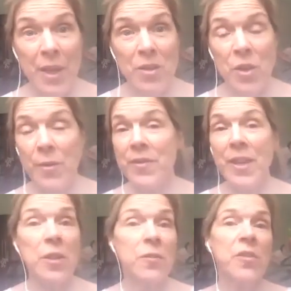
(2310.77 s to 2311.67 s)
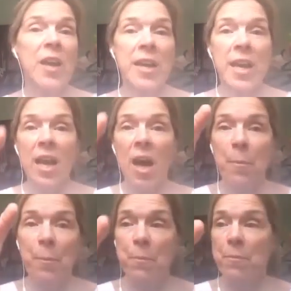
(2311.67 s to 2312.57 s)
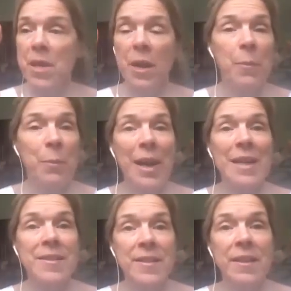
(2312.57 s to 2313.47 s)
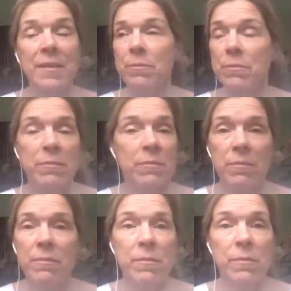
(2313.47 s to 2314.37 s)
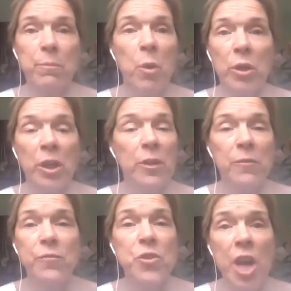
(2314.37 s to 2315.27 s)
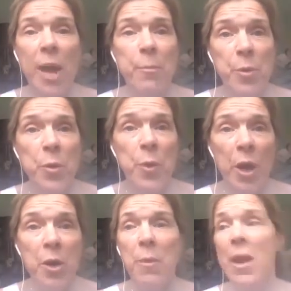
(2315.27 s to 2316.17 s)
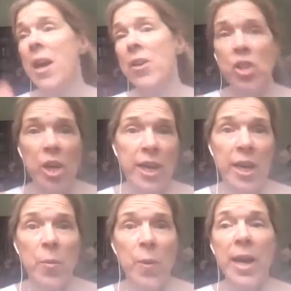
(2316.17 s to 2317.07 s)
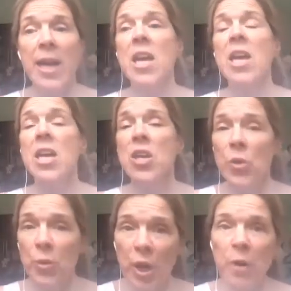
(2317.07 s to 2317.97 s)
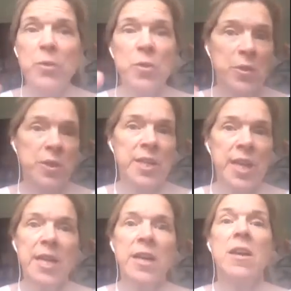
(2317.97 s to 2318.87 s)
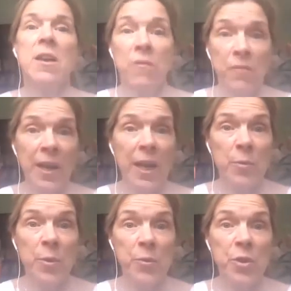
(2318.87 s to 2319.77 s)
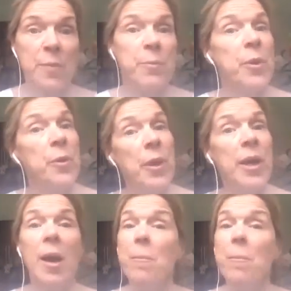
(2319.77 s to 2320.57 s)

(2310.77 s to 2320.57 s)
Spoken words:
So instead of taking a plastic bottle of shampoo home and chucking it away, you'll go with your container, fill it up with shampoo, and come